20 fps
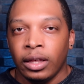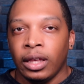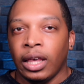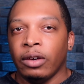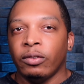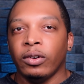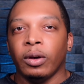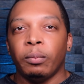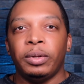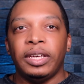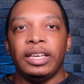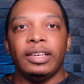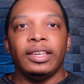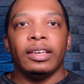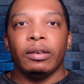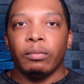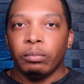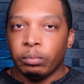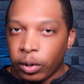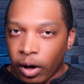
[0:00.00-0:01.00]
It would be
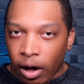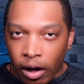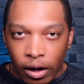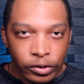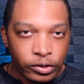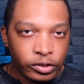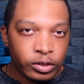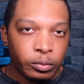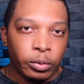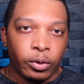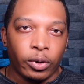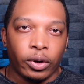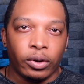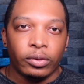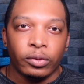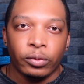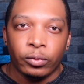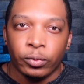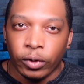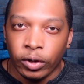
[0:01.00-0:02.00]

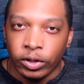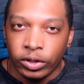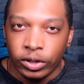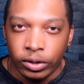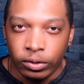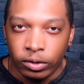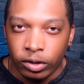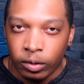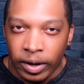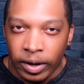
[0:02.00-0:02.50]
impossible for you, no